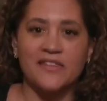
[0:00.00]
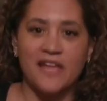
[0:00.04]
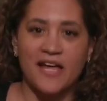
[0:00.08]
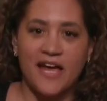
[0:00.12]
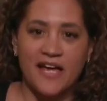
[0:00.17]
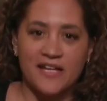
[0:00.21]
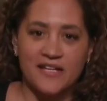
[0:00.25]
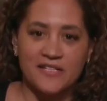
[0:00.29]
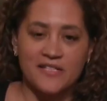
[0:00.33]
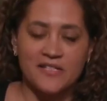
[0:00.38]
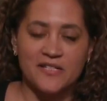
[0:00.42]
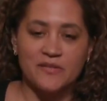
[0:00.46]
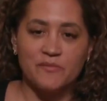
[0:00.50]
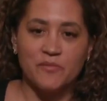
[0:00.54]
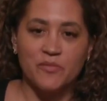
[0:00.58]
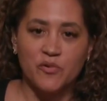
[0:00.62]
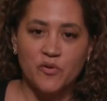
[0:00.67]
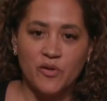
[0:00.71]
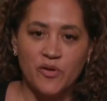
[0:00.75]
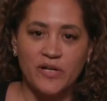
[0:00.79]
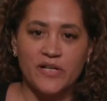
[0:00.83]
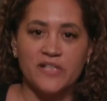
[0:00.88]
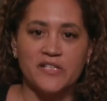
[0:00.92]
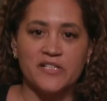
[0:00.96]
Say that isn't
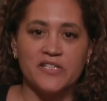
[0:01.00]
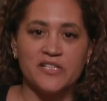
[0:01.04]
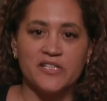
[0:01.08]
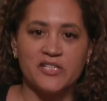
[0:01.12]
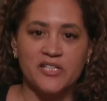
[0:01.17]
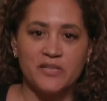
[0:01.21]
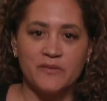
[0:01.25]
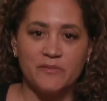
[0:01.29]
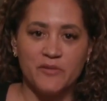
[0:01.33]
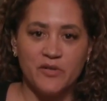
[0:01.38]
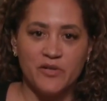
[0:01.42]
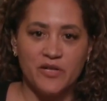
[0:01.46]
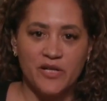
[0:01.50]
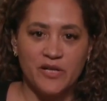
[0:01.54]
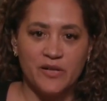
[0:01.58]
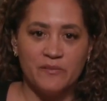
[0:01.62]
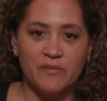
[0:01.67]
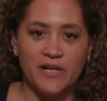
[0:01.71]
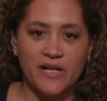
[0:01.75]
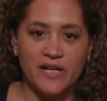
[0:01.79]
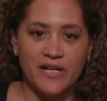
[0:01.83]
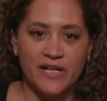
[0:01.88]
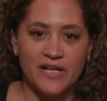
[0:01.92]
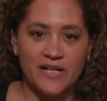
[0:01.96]
important to this
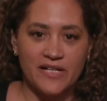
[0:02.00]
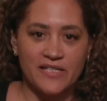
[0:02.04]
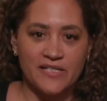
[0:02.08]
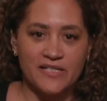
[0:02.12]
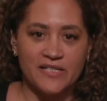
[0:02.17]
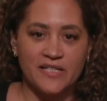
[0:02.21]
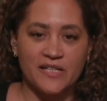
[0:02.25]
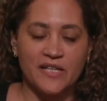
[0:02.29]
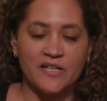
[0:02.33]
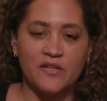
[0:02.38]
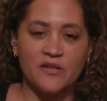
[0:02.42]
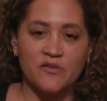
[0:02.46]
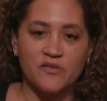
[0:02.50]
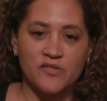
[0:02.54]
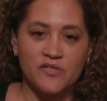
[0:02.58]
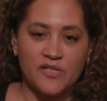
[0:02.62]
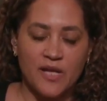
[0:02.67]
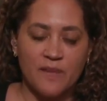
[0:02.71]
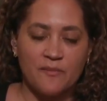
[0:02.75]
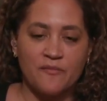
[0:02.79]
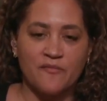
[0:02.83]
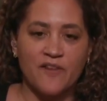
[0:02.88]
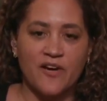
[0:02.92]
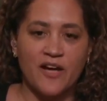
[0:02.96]
community, but it isn't in those
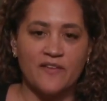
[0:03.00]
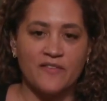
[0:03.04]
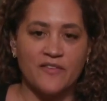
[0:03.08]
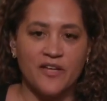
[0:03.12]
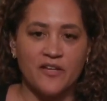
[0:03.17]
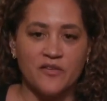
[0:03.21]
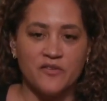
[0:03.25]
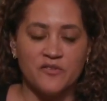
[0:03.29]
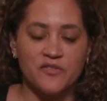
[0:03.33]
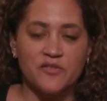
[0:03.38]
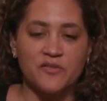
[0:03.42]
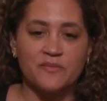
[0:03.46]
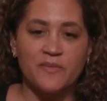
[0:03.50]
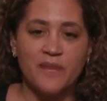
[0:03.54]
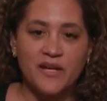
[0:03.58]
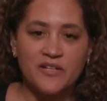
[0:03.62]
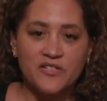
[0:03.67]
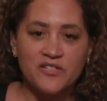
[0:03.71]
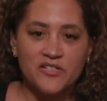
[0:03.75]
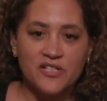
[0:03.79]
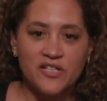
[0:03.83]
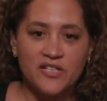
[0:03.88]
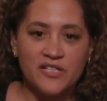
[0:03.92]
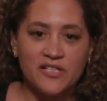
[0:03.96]
top five that you just
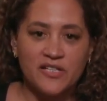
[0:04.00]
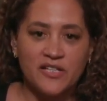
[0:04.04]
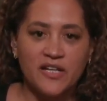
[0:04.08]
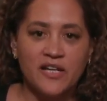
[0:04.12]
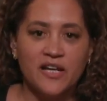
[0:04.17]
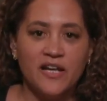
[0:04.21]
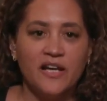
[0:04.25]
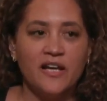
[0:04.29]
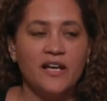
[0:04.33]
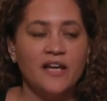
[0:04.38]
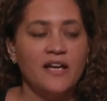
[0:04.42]
mentioned.